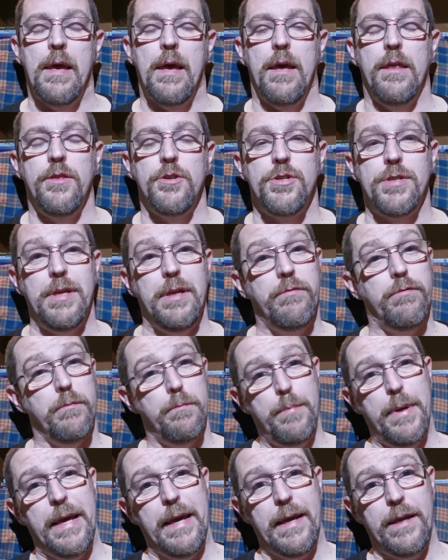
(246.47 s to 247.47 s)
And there's even
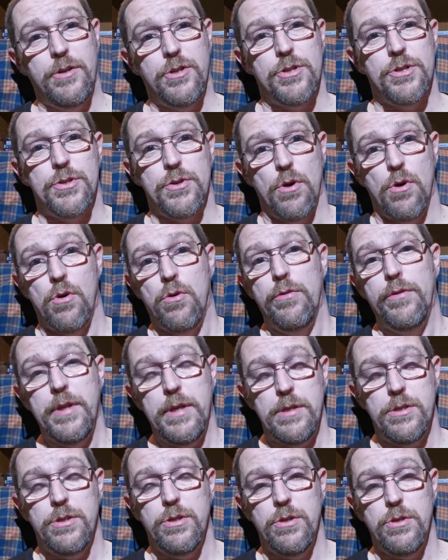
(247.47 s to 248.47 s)
pages on
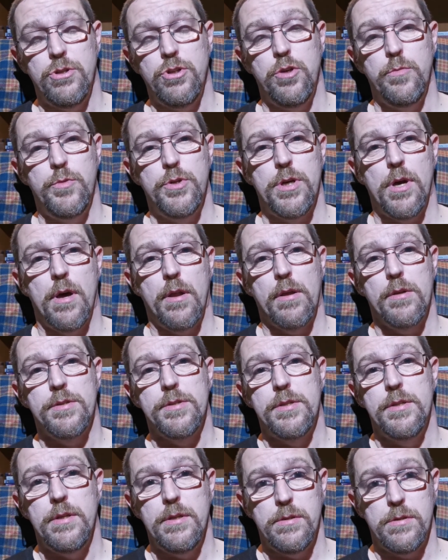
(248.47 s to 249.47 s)
these YouTube
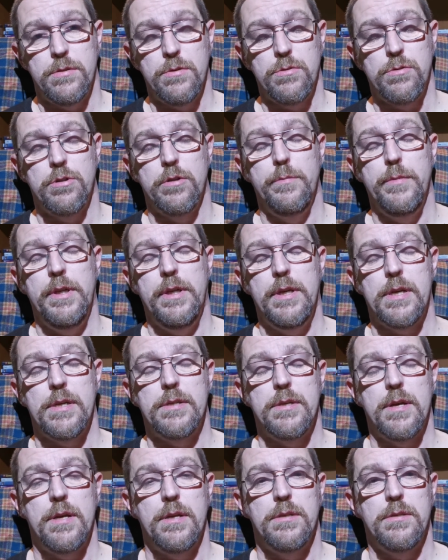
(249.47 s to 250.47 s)
channels and these social media
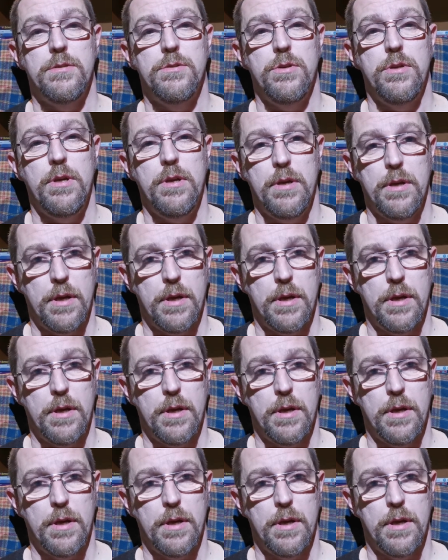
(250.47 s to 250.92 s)
sites so you